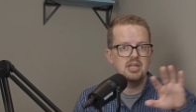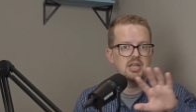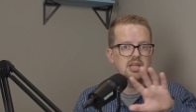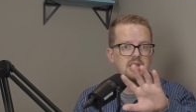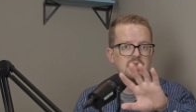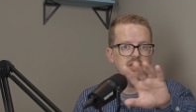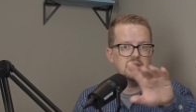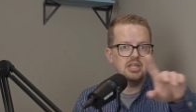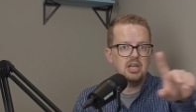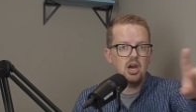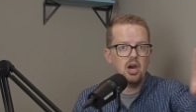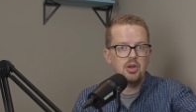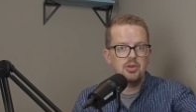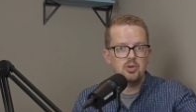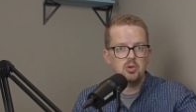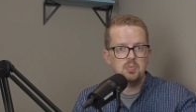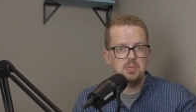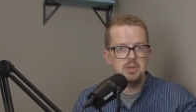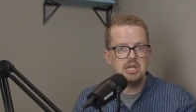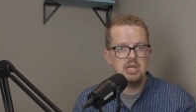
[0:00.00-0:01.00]
the
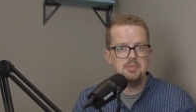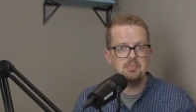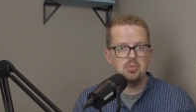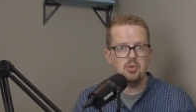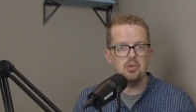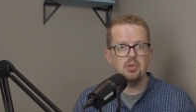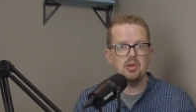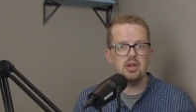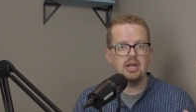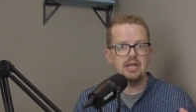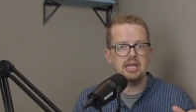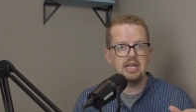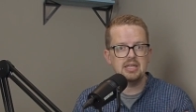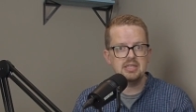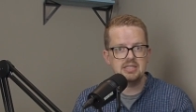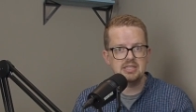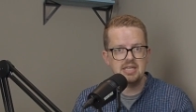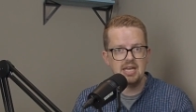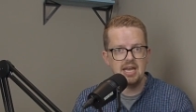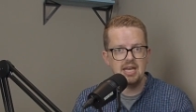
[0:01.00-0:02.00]
other people
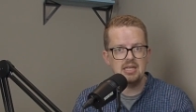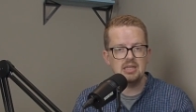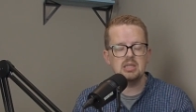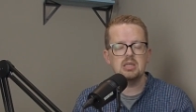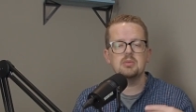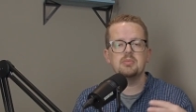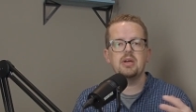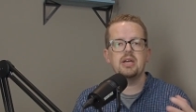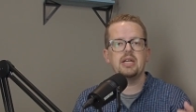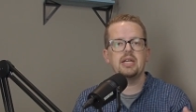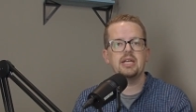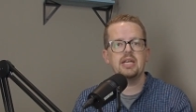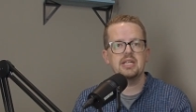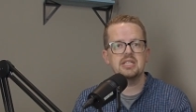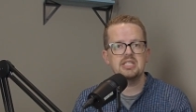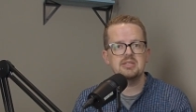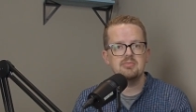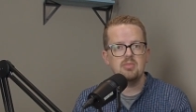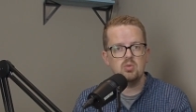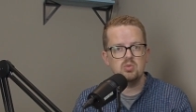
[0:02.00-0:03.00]
against Caleb and
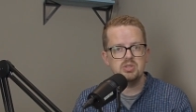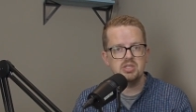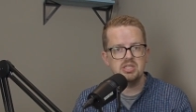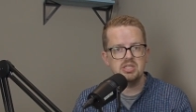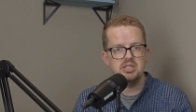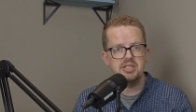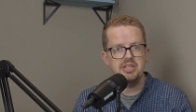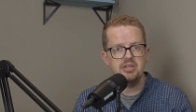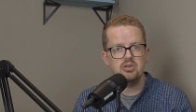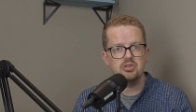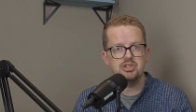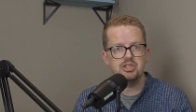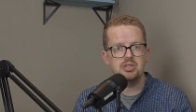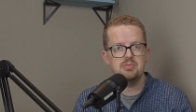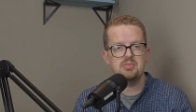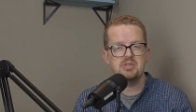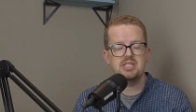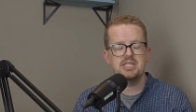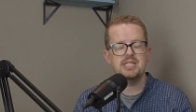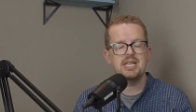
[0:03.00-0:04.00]
against Moses'
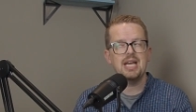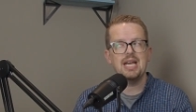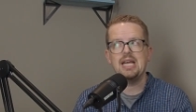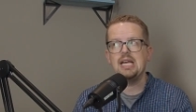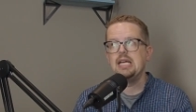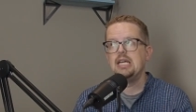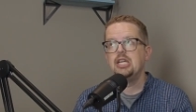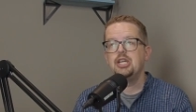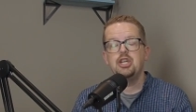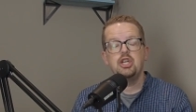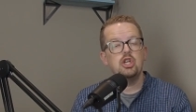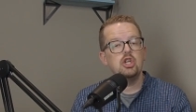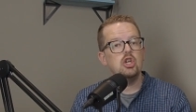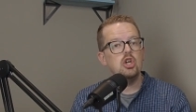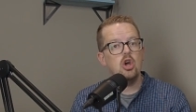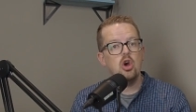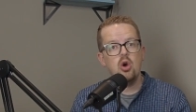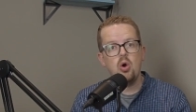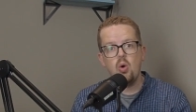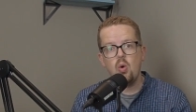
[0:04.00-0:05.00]
leadership to say,
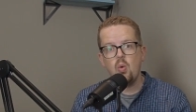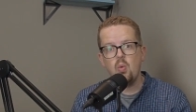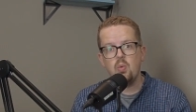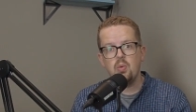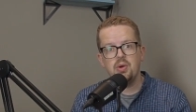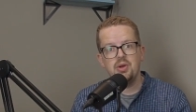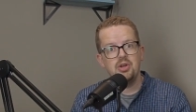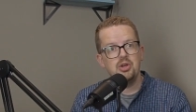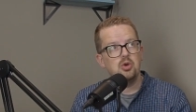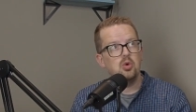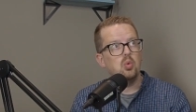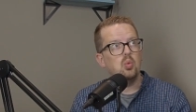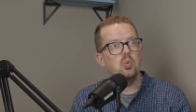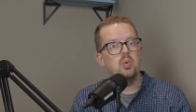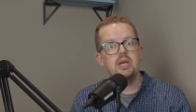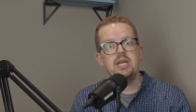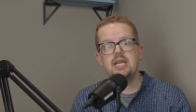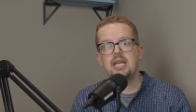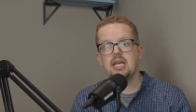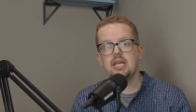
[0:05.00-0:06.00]
no,
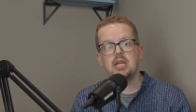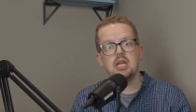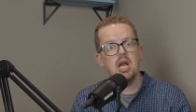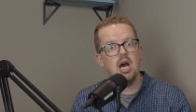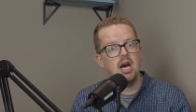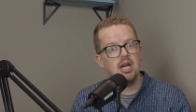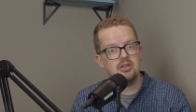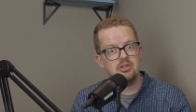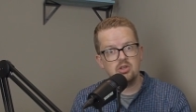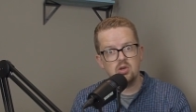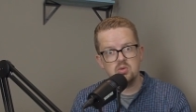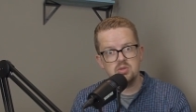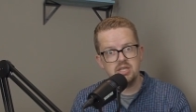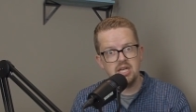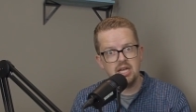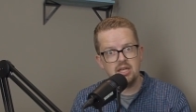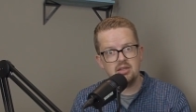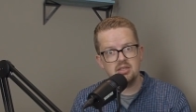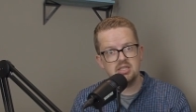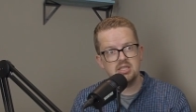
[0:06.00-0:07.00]
we cannot go
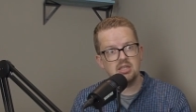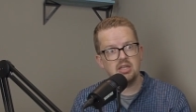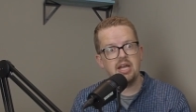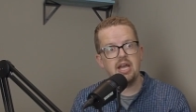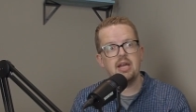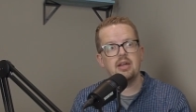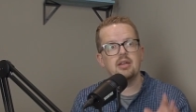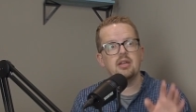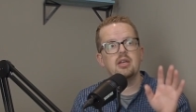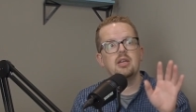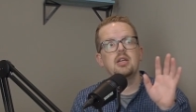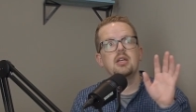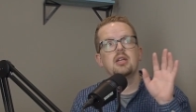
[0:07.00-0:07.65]
take this land.